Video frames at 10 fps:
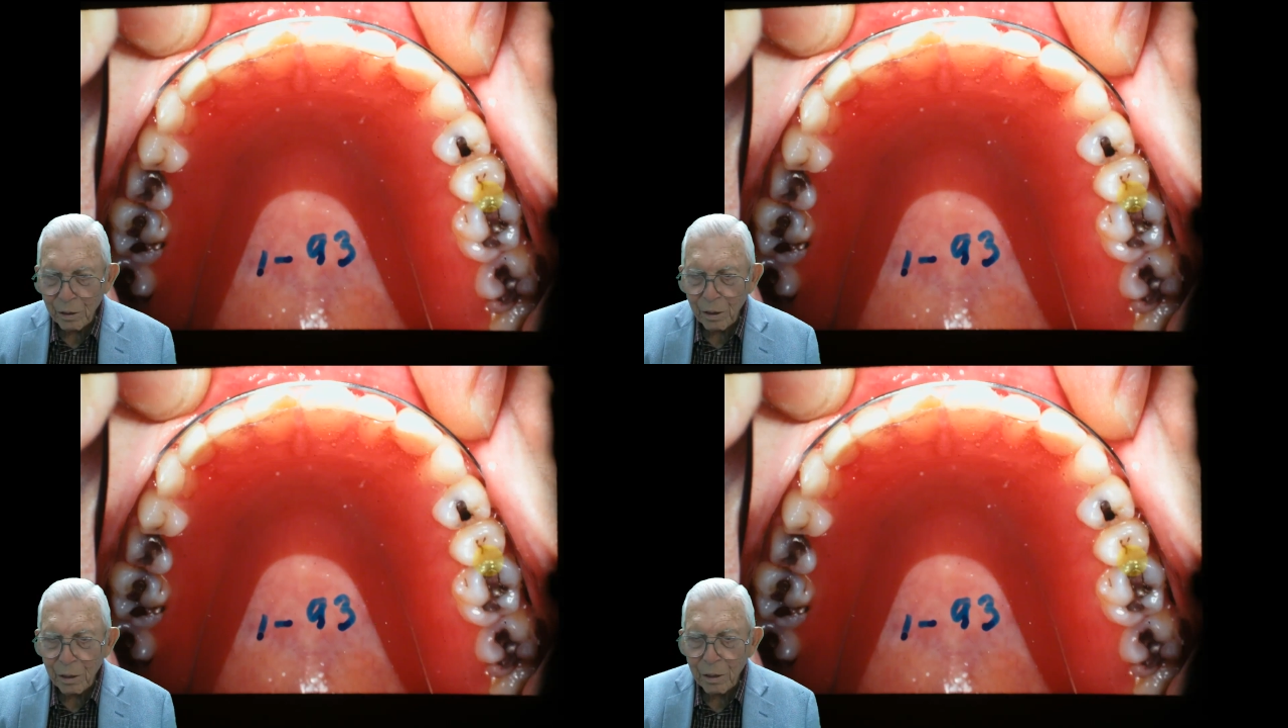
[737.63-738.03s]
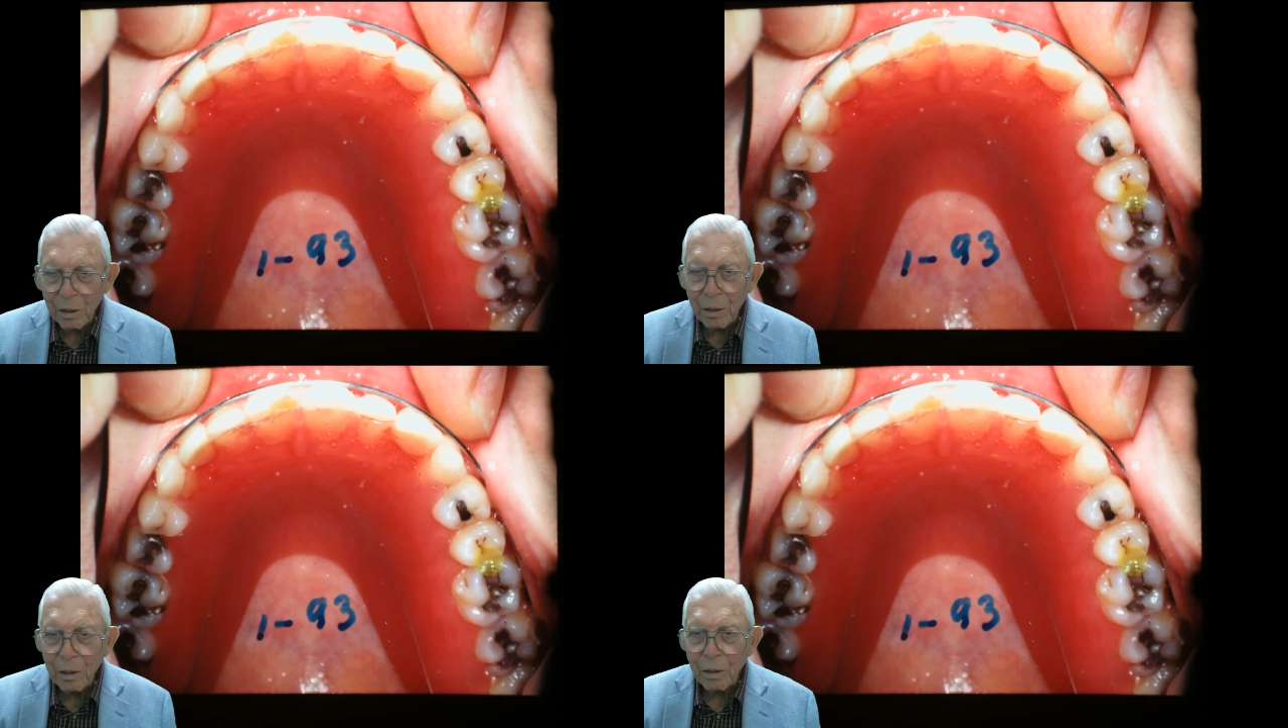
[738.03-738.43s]
I... Uh,
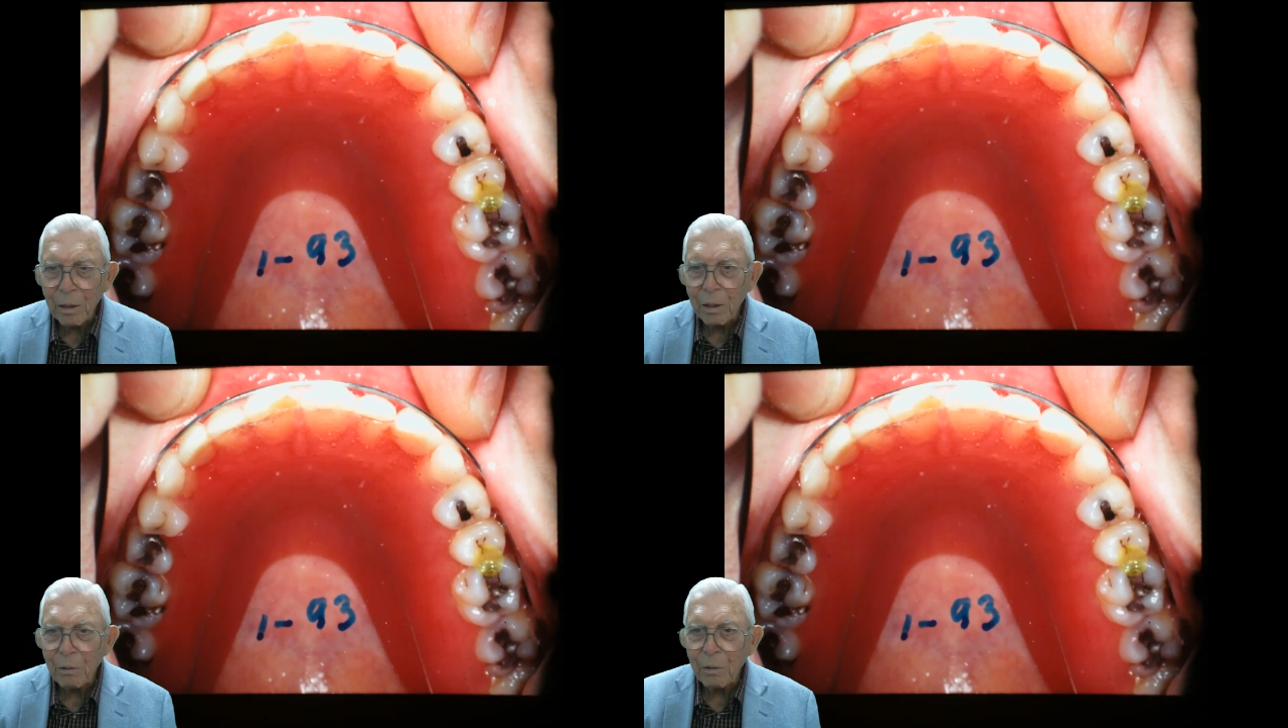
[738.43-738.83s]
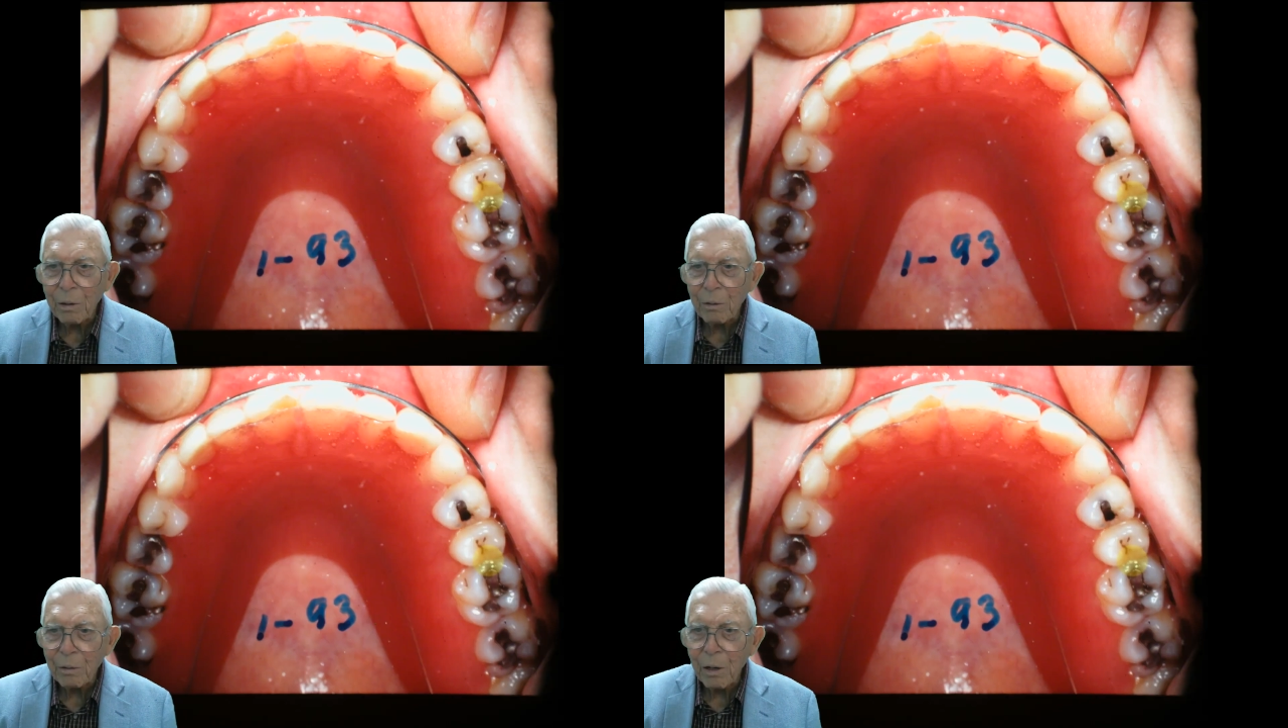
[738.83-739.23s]
here
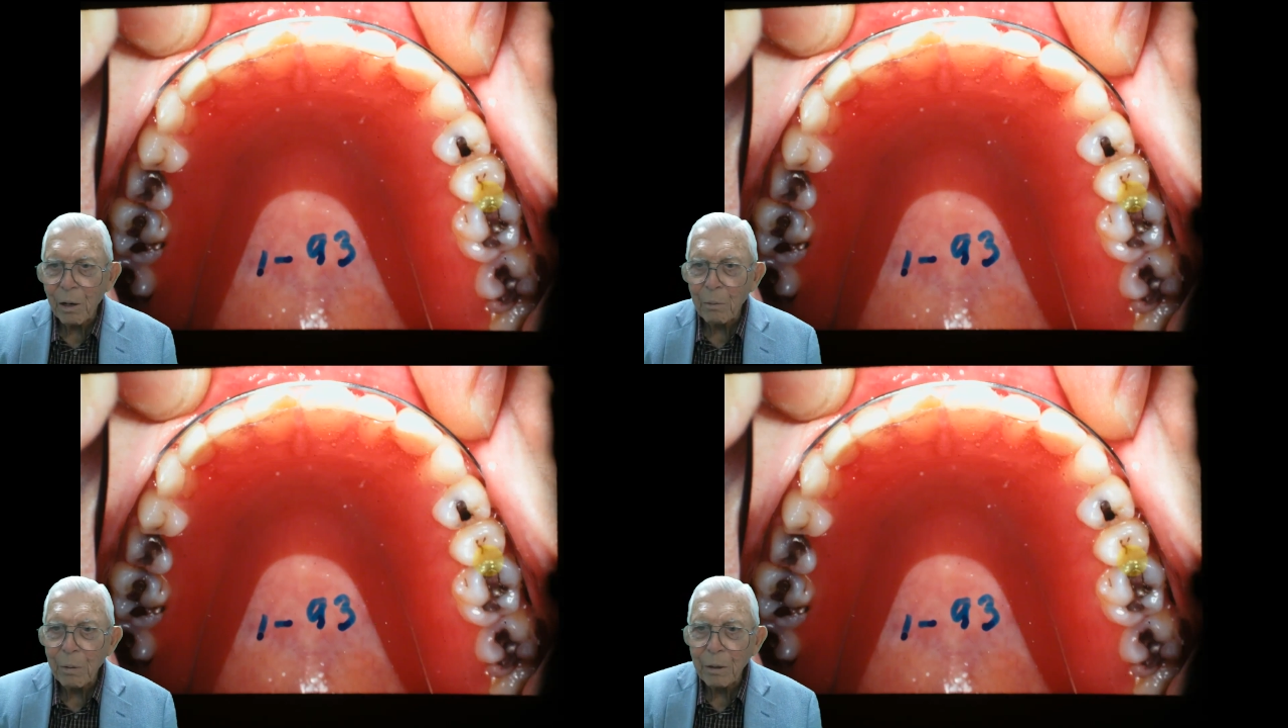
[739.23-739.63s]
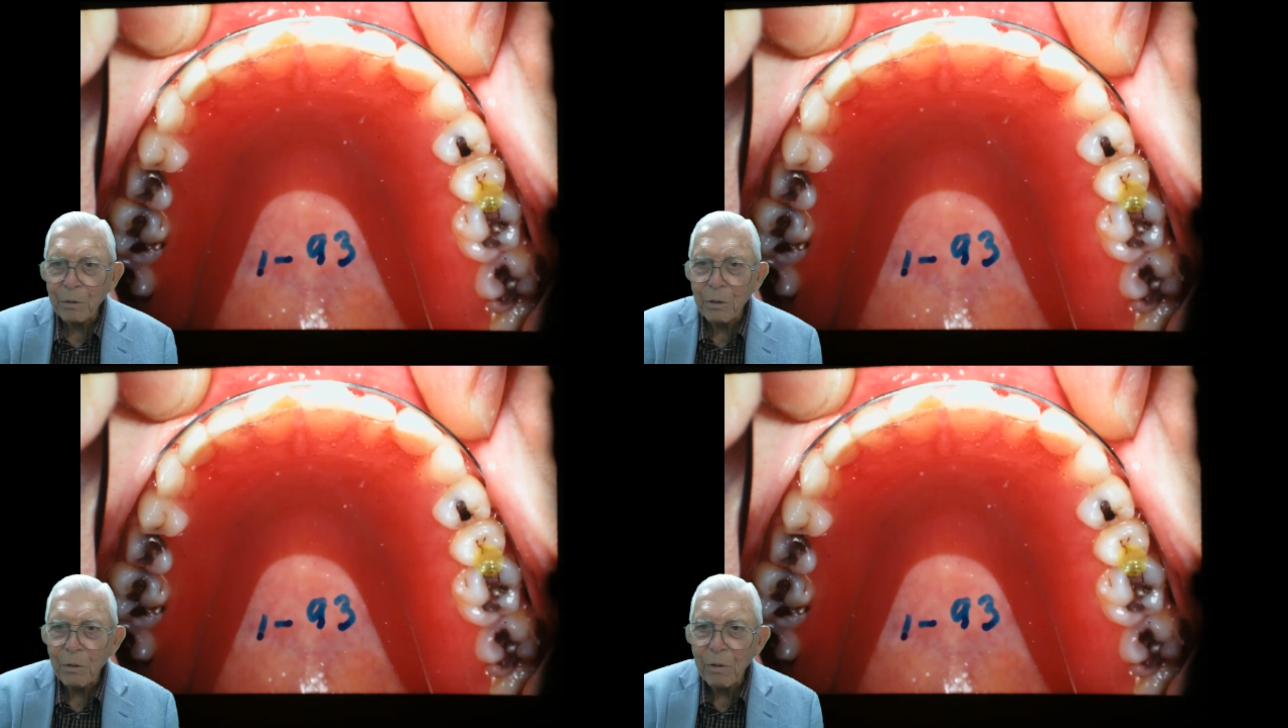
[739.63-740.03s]
we've got a picture
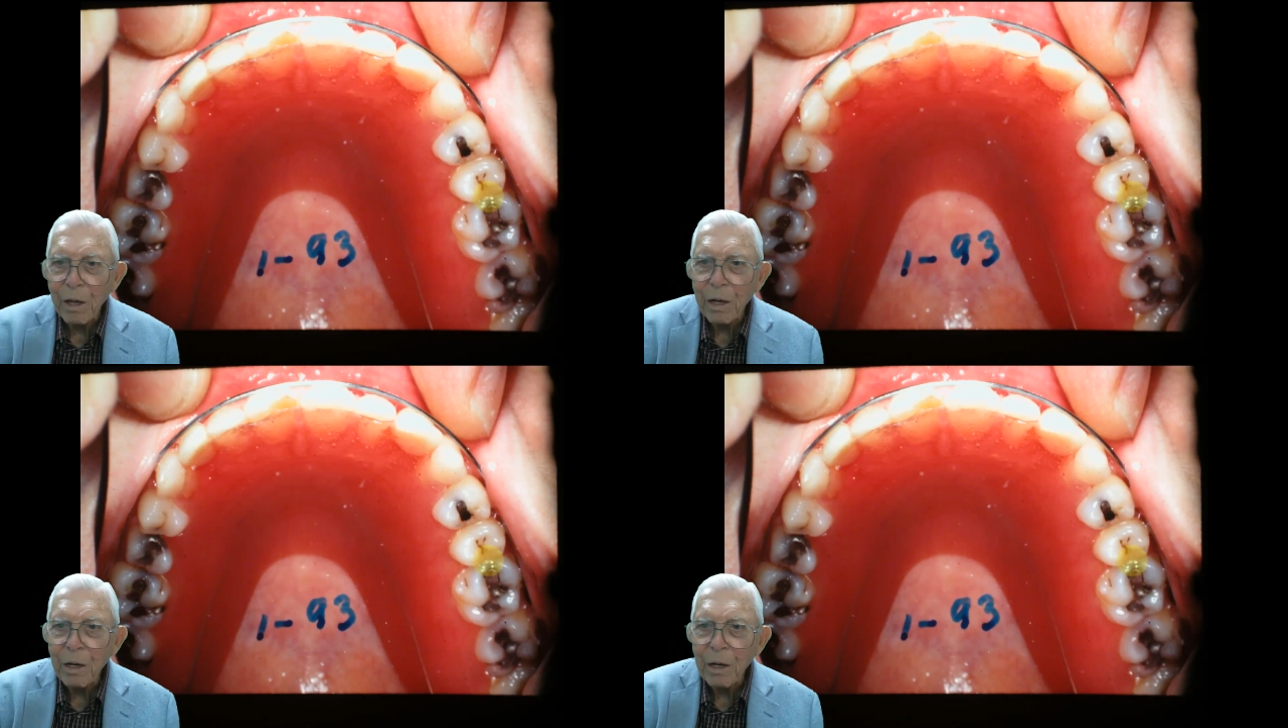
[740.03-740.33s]
of that.